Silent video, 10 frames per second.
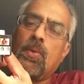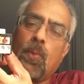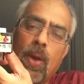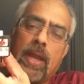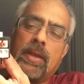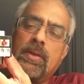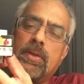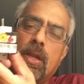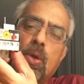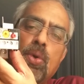when
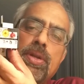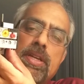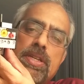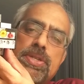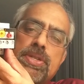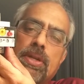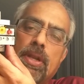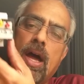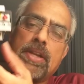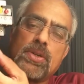the load is
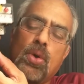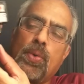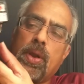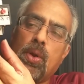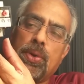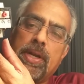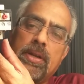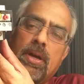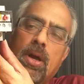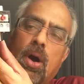not
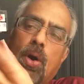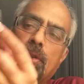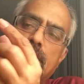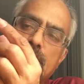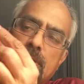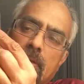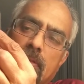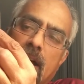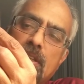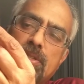overloaded or this
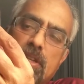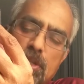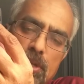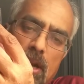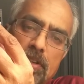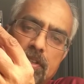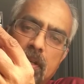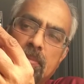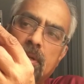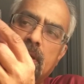device is not
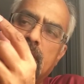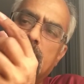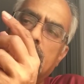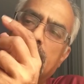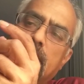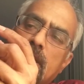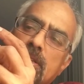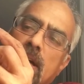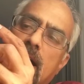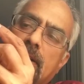tripped,
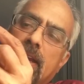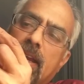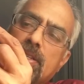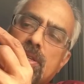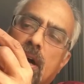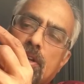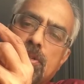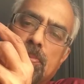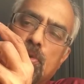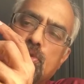these contacts are
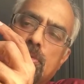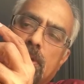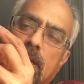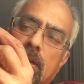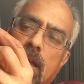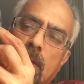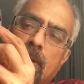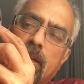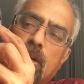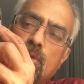supposed to be
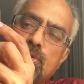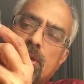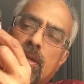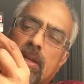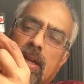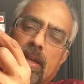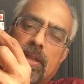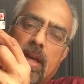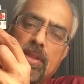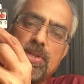normally closed
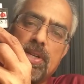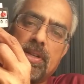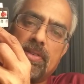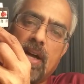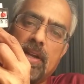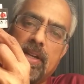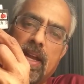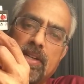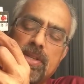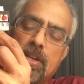and the other set of
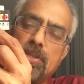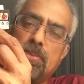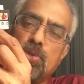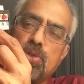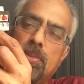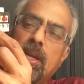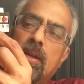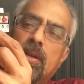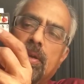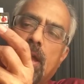contacts are supposed to be
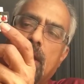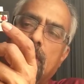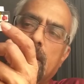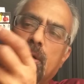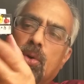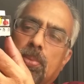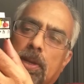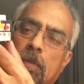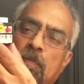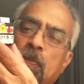normally
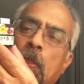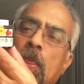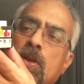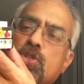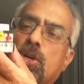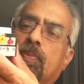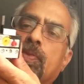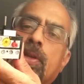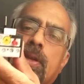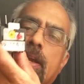open. So
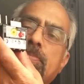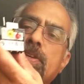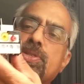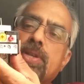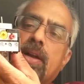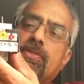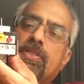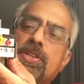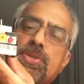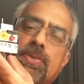let me start
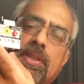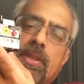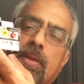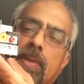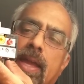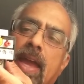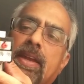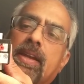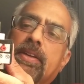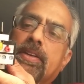first with the
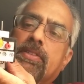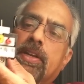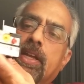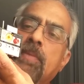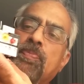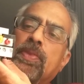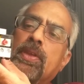mechanical integrity.